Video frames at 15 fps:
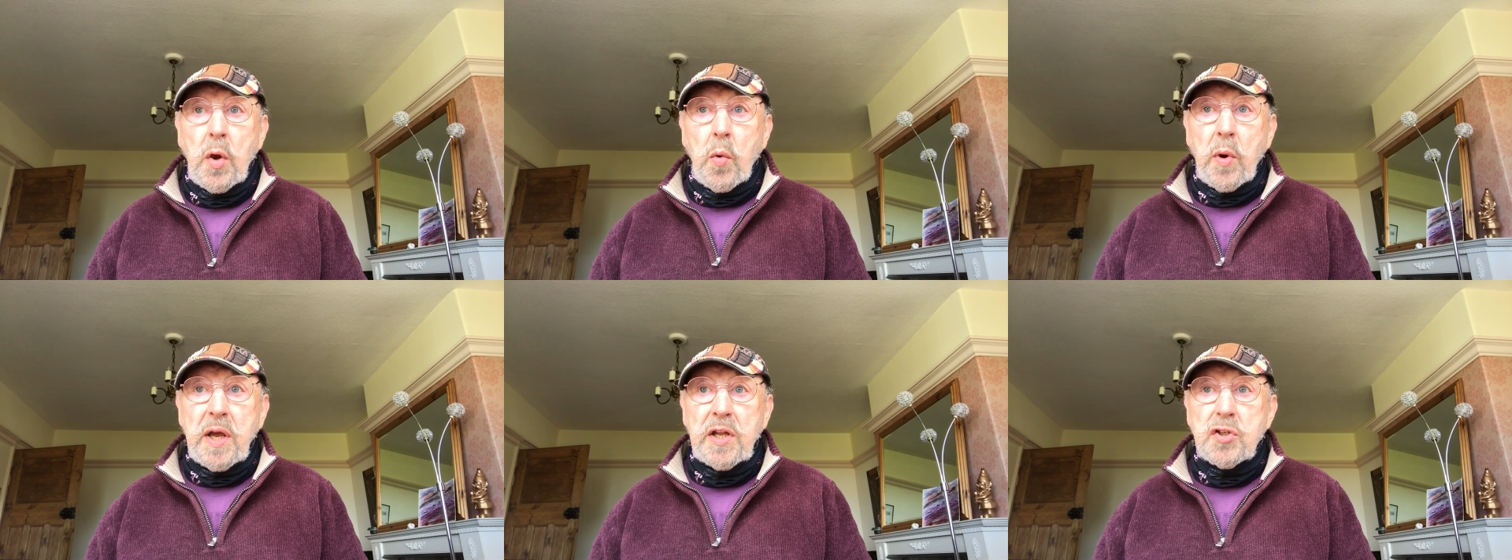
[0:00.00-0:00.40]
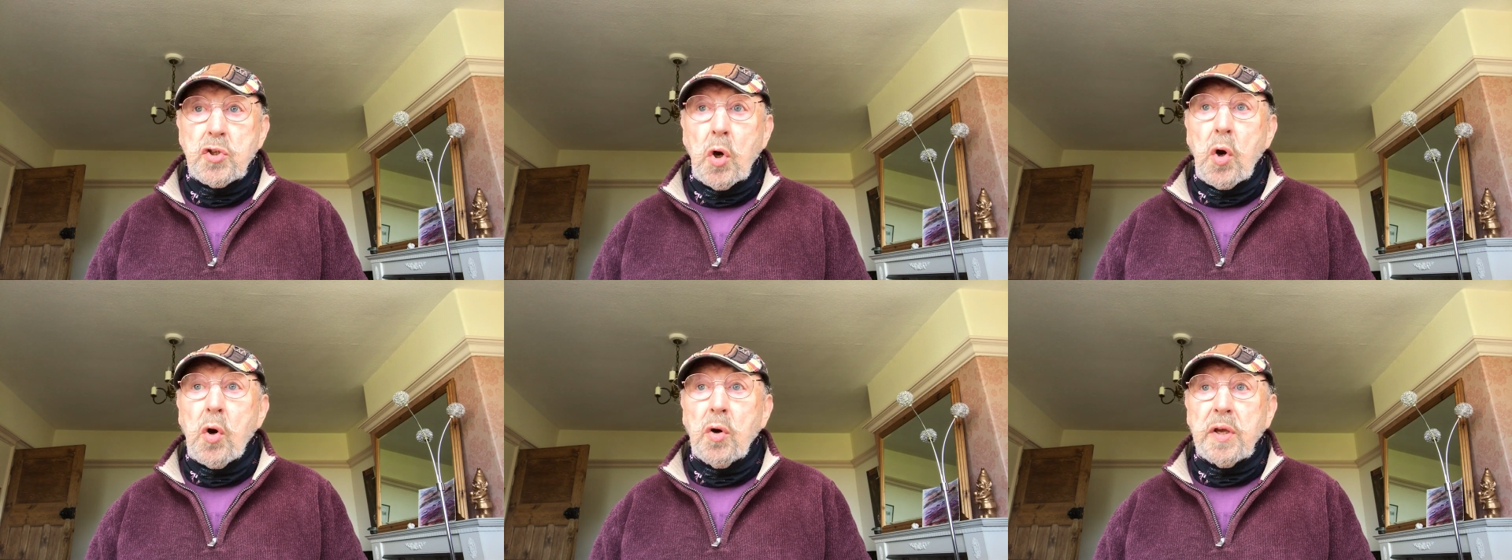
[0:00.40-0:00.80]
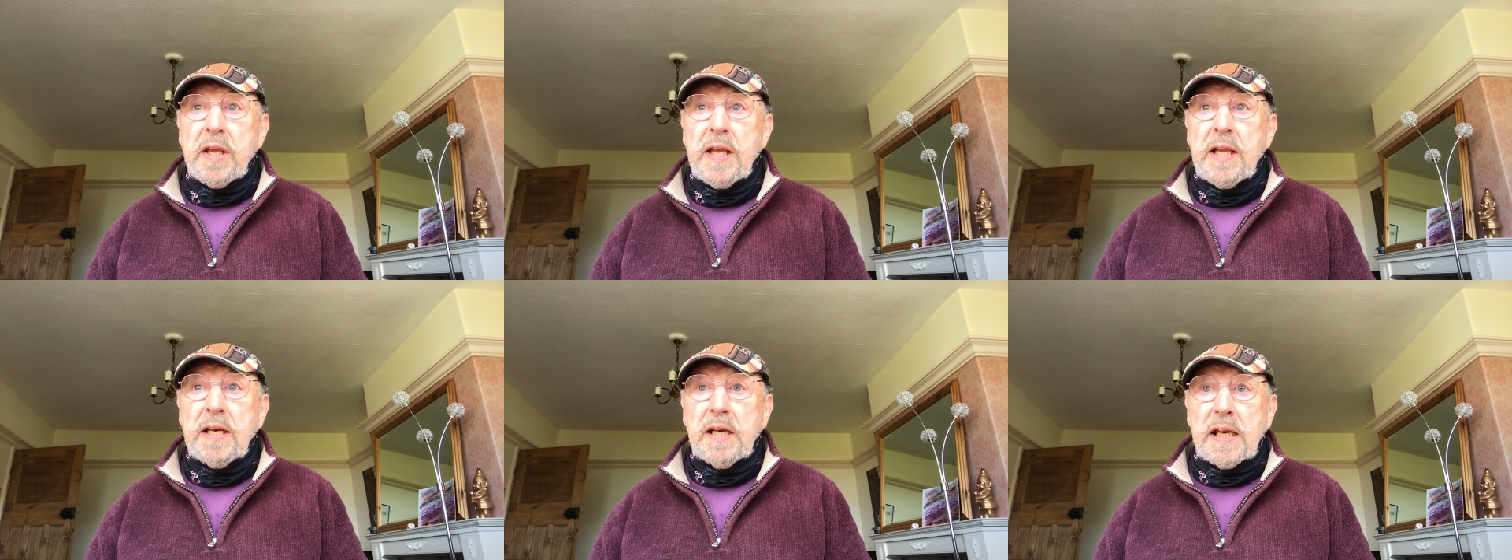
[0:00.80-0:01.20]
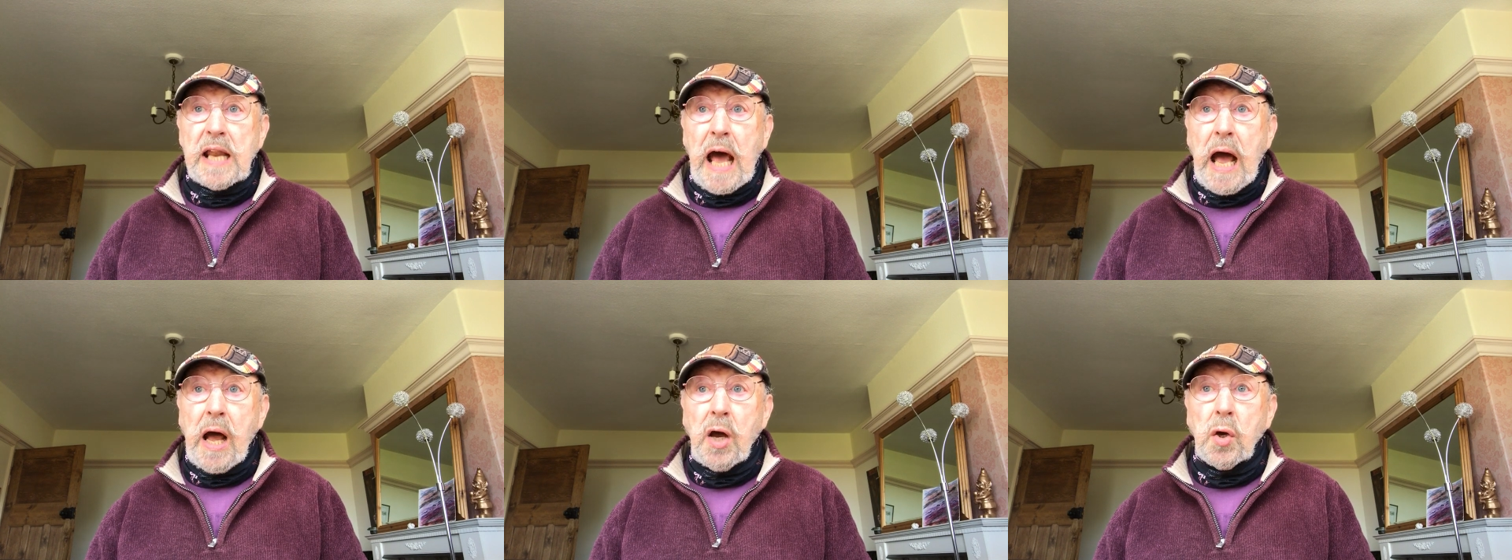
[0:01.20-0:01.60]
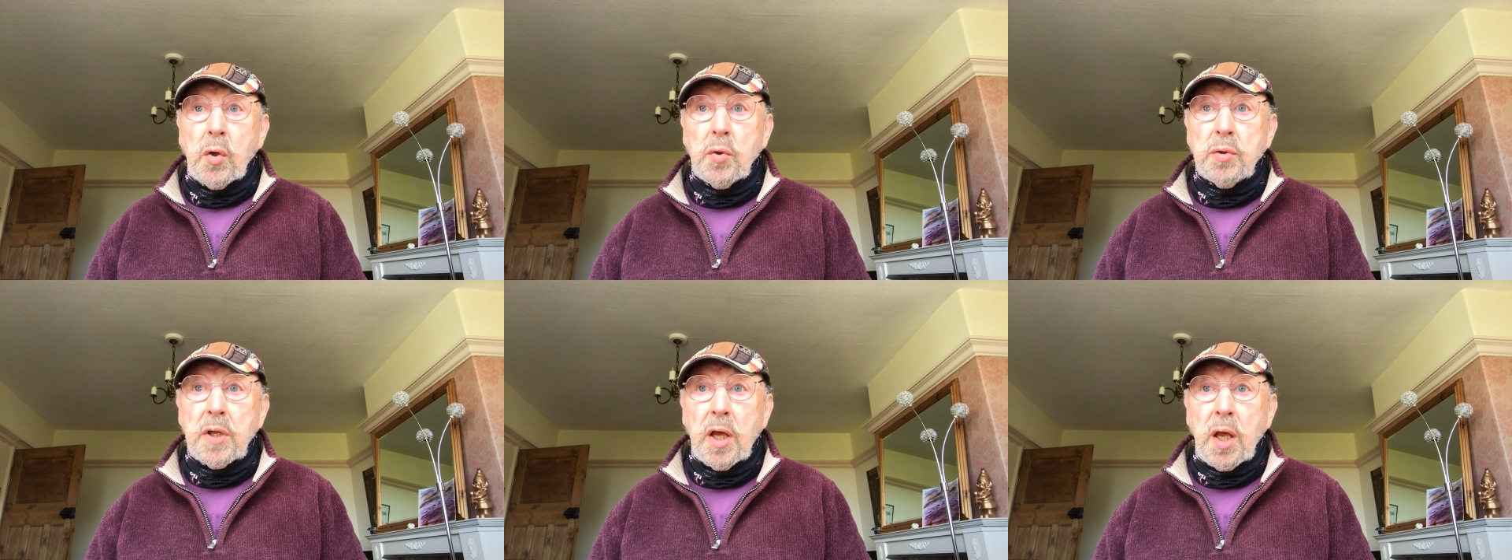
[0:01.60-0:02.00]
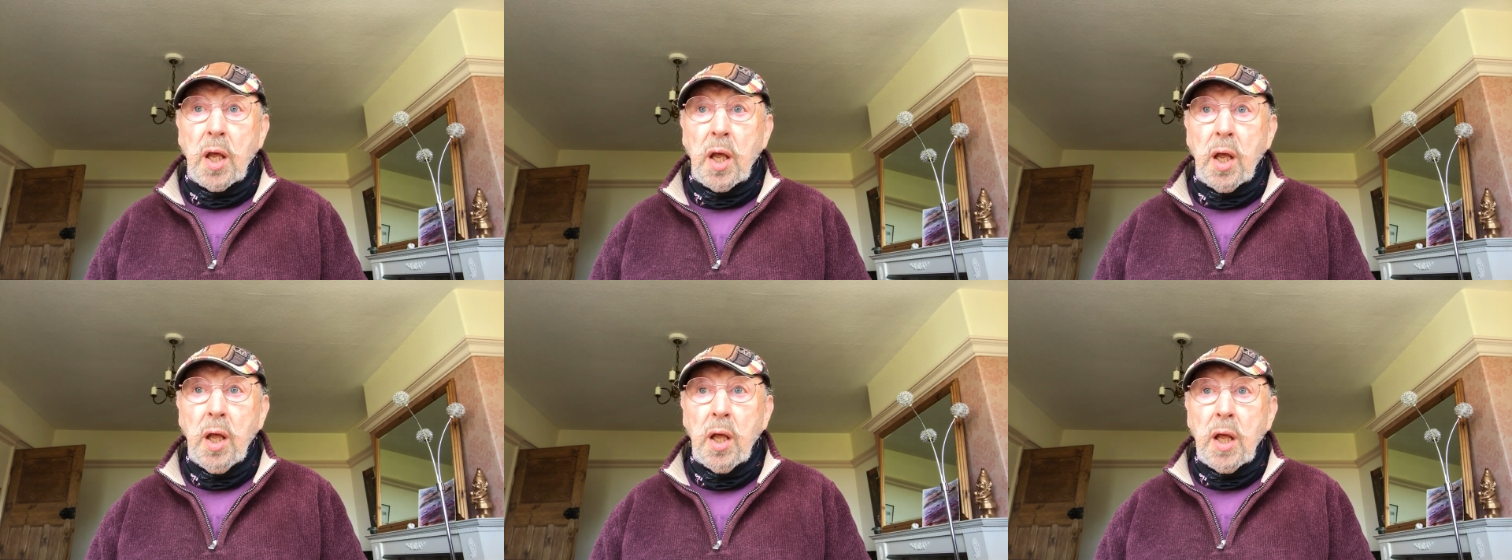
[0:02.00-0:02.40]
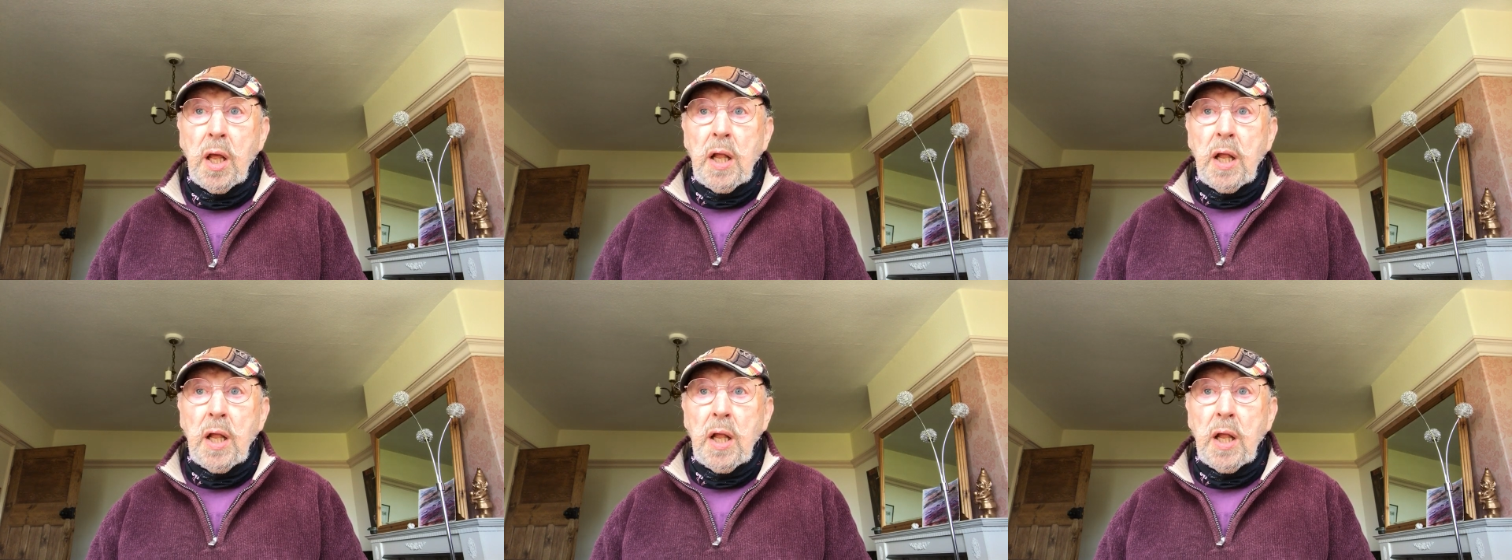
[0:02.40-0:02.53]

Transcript: We're talking louder,